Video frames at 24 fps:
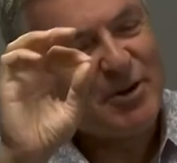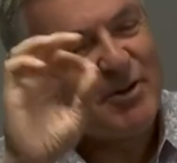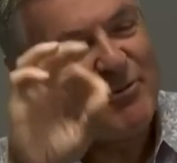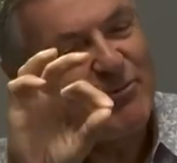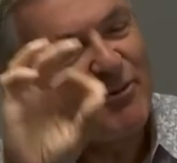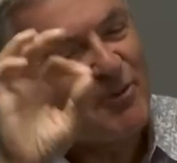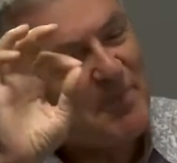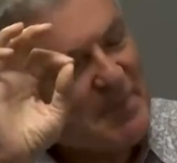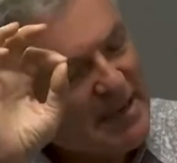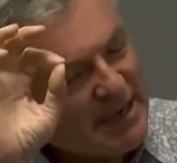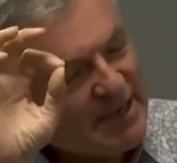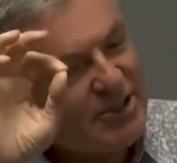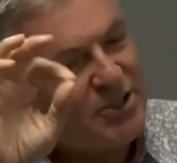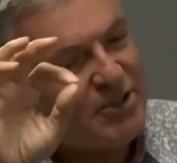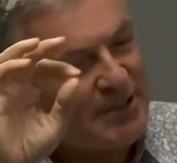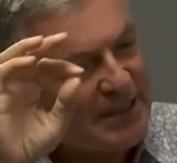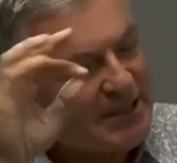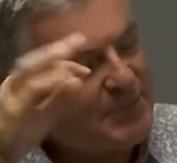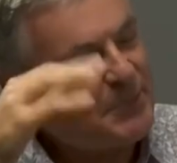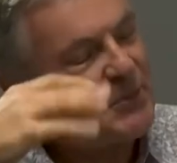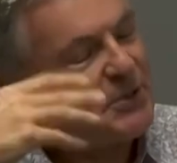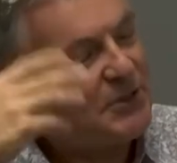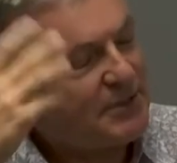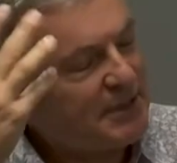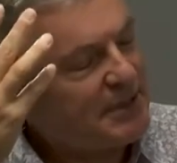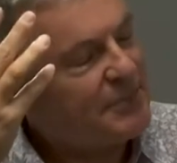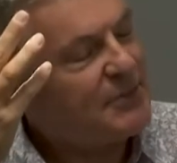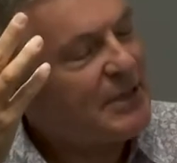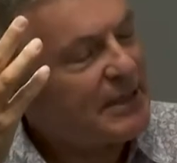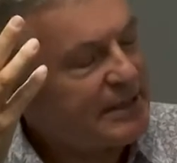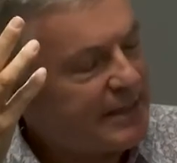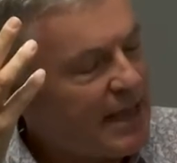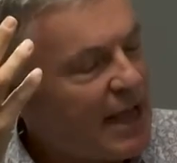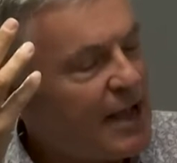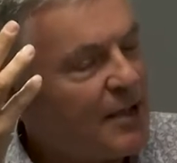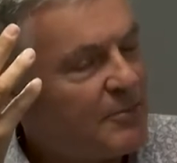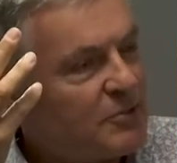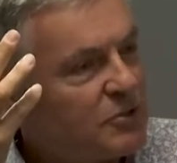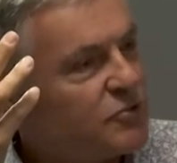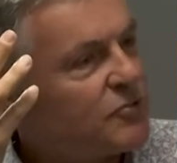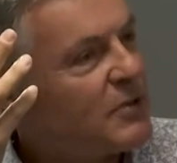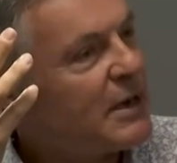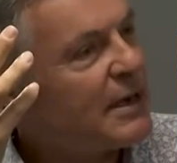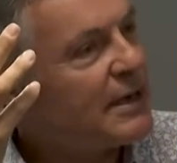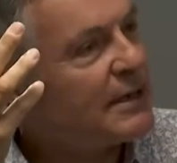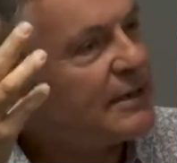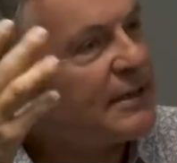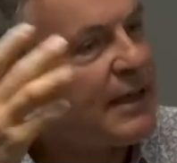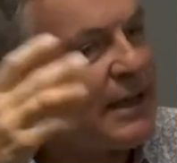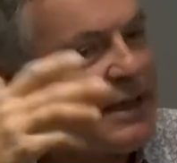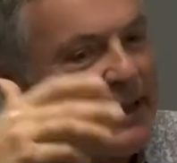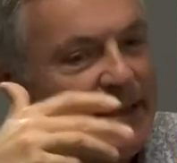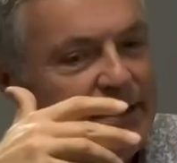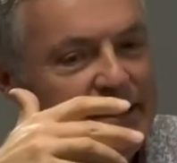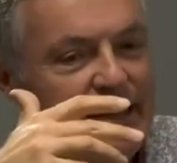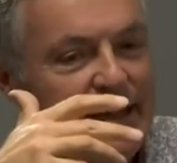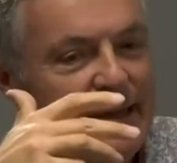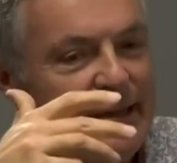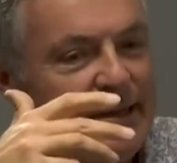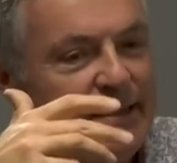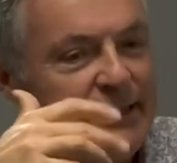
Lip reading: information is perceived as abstract and